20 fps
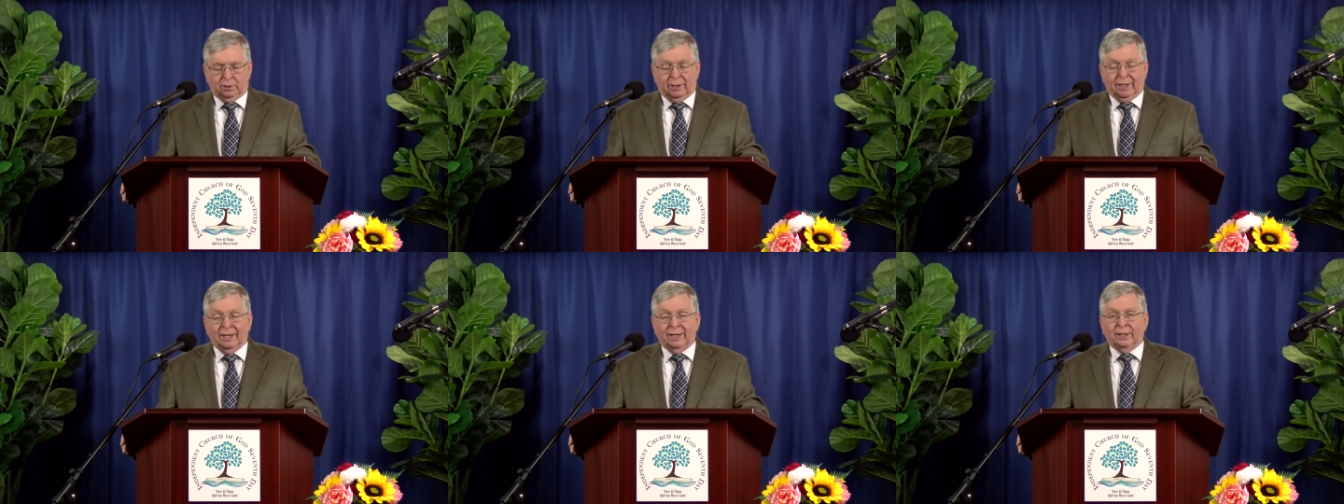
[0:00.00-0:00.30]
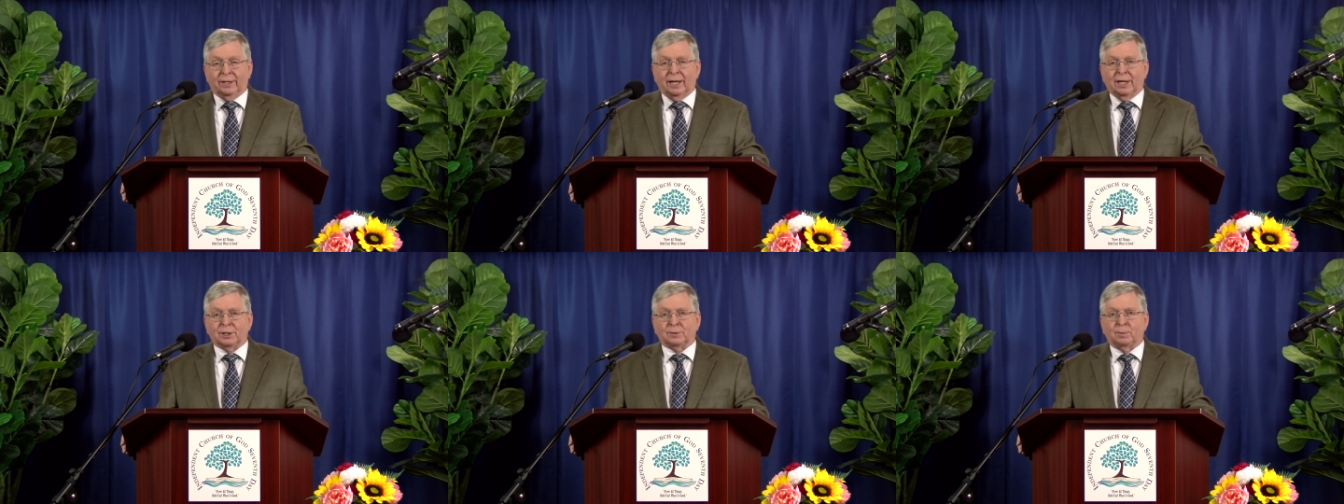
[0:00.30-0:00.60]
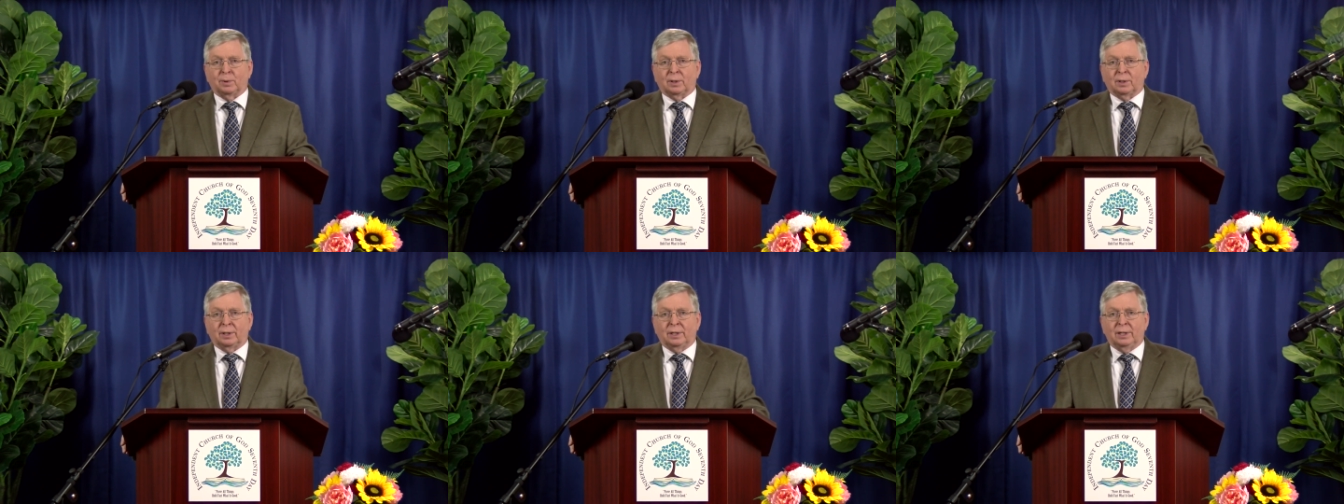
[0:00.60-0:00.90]
and
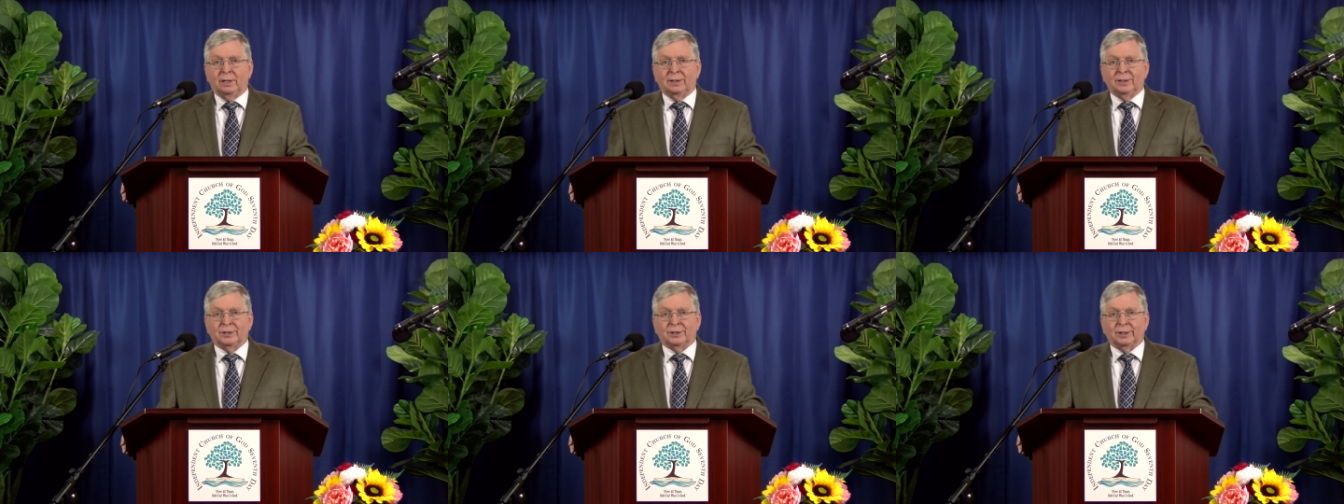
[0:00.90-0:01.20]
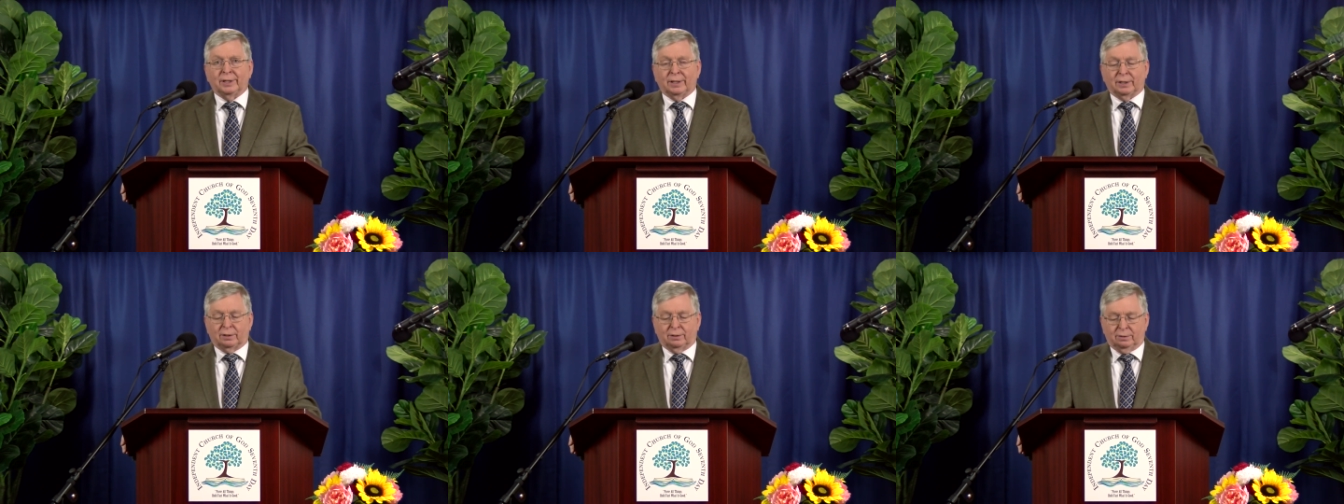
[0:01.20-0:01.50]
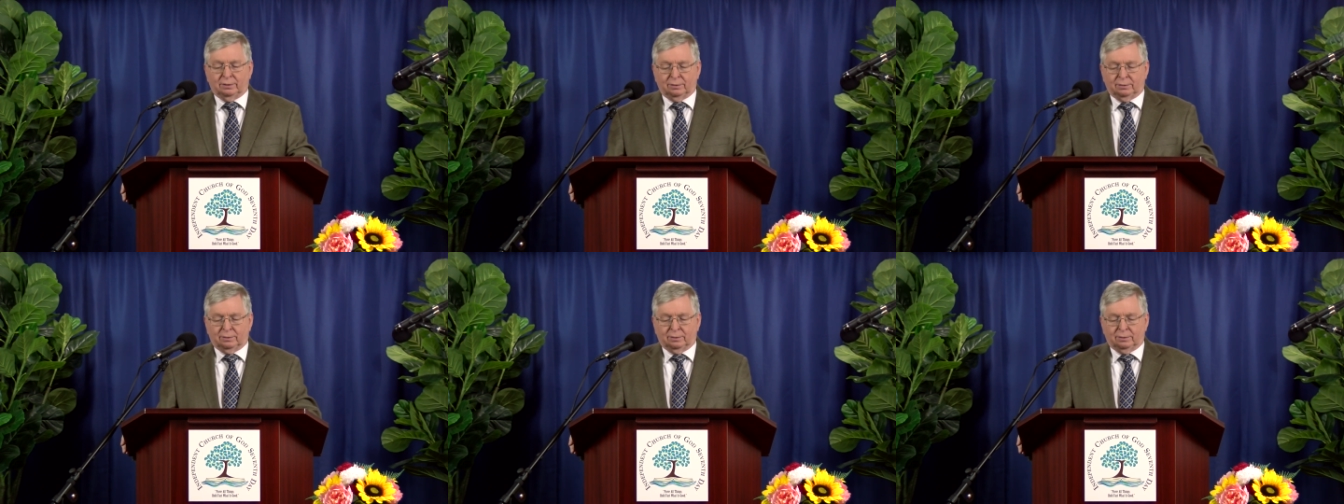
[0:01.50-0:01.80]
desperately sick.
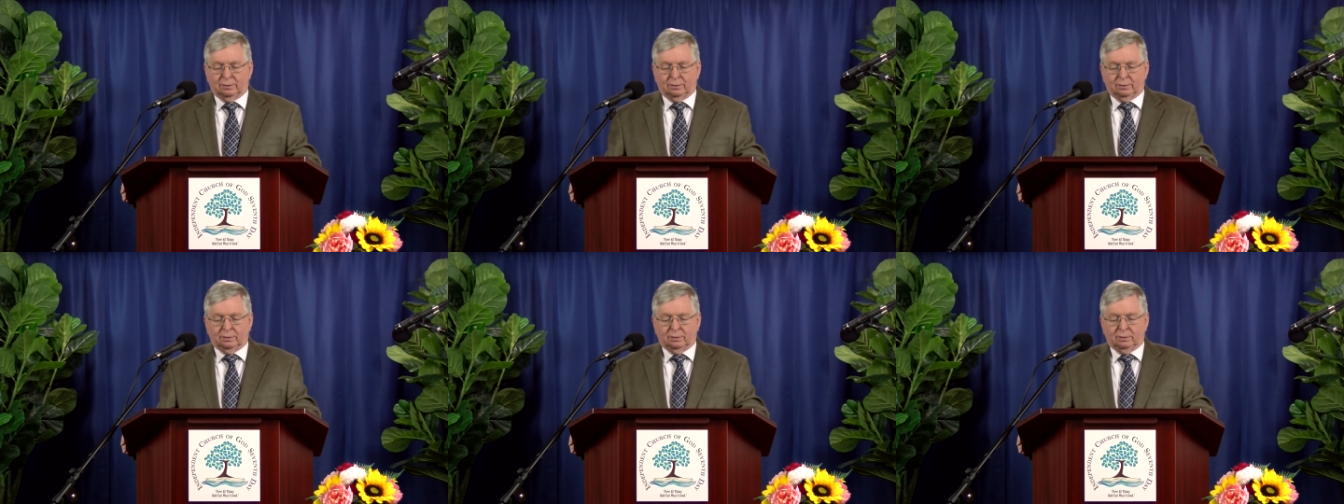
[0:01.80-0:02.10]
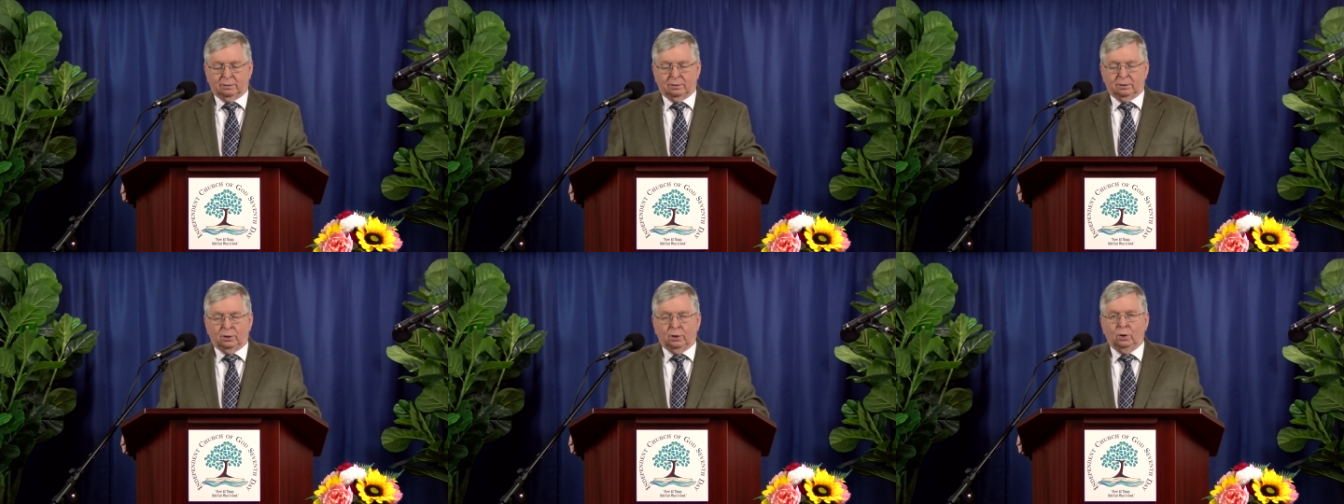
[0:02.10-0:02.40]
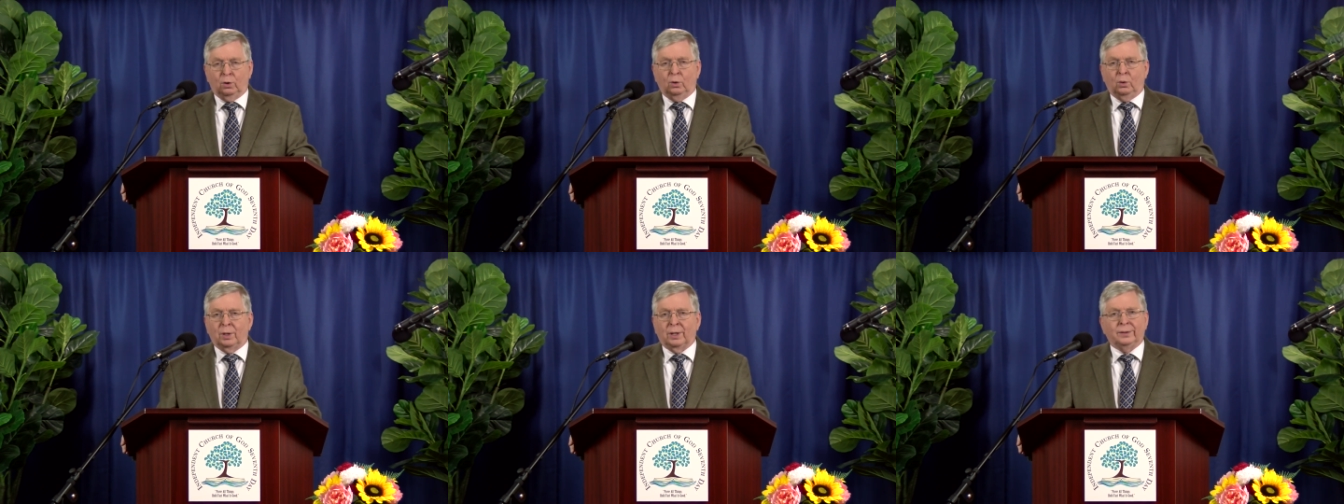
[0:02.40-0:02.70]

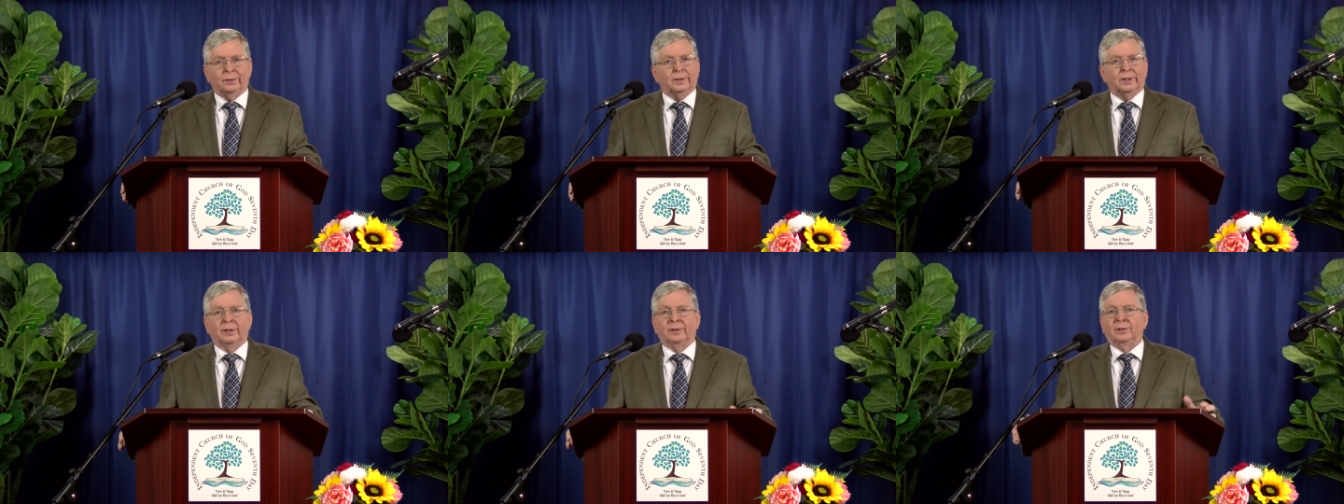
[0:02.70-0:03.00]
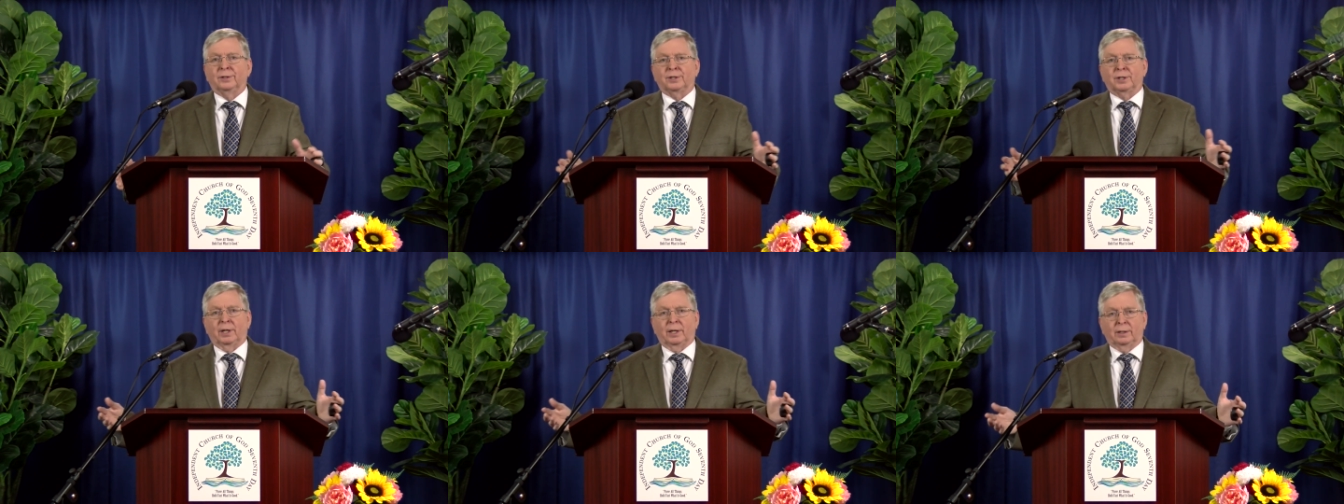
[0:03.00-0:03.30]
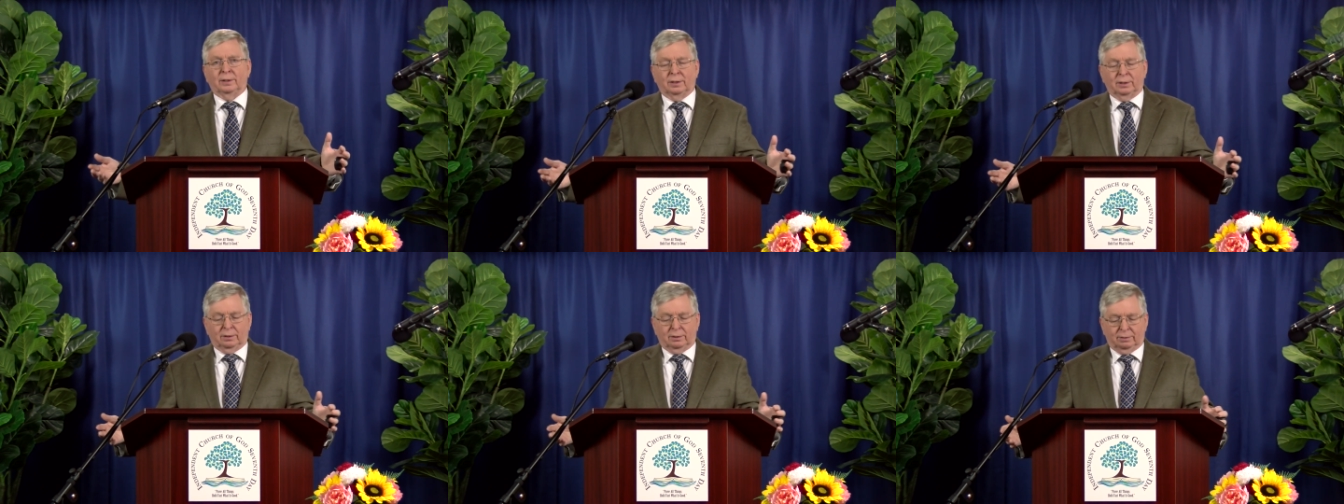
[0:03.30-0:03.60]
Who can
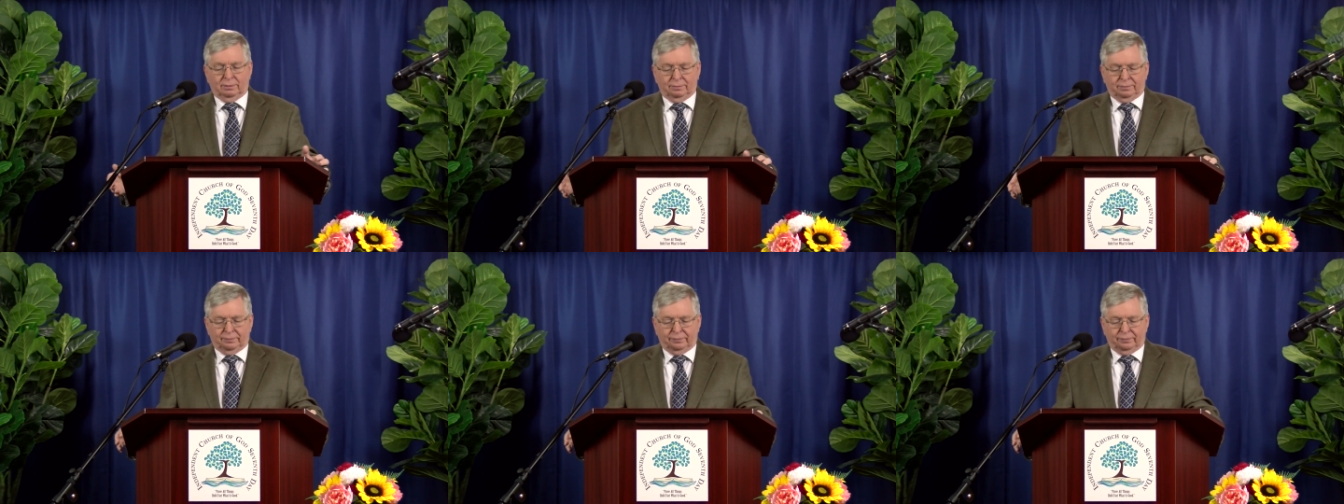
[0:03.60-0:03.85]
understand it?